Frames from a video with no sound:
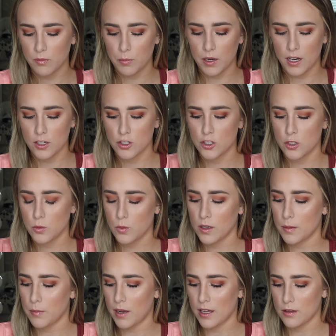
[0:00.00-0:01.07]
but I do
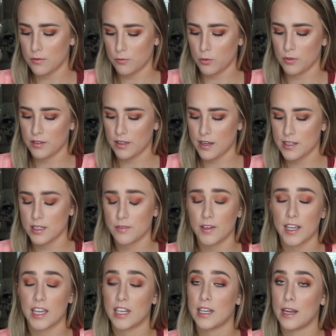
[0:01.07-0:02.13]
want to buy the full size if
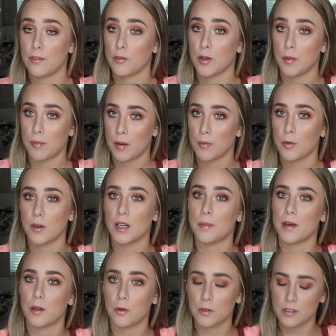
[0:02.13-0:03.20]
I can ever remember when
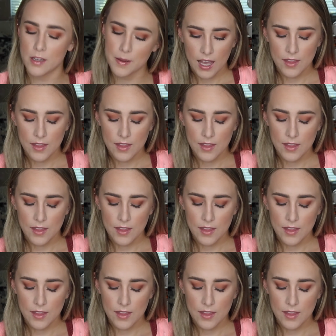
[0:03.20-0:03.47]
I'm at Ulta.